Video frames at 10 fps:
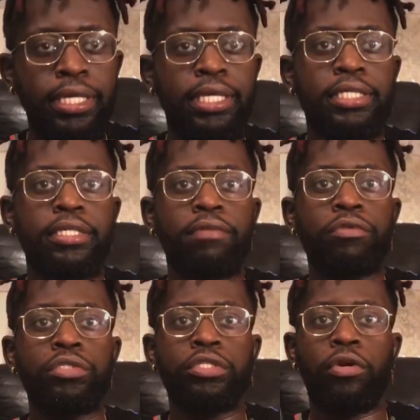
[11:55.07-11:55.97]
Instead of
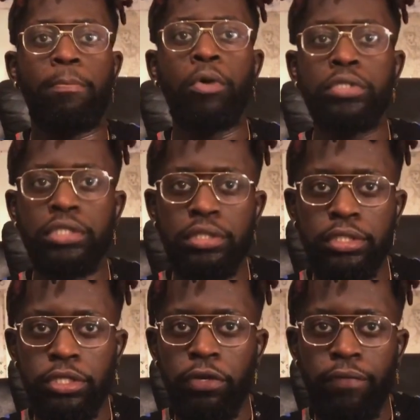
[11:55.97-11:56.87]
using their emotions
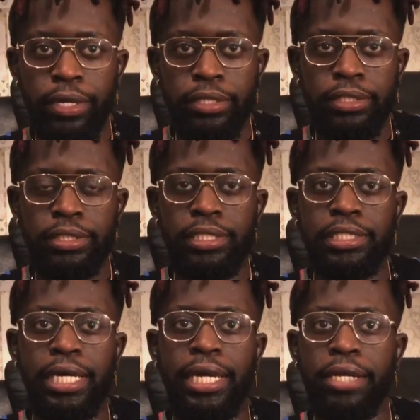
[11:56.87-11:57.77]
to your advantage, just
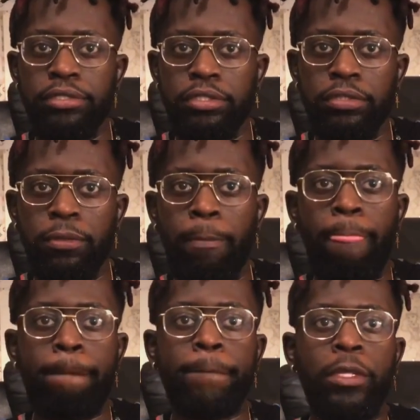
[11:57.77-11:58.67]
like Cancers do,
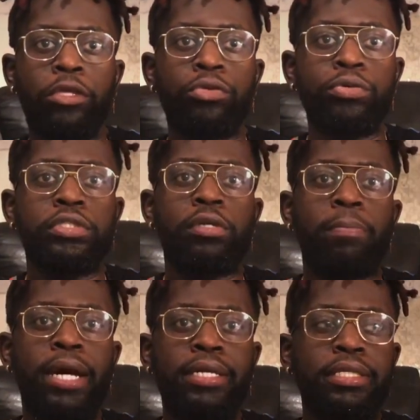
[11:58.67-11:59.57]
use
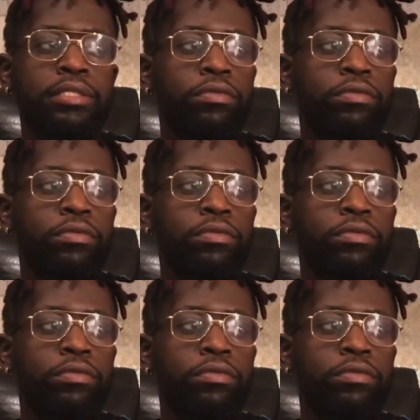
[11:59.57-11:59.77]
somebody's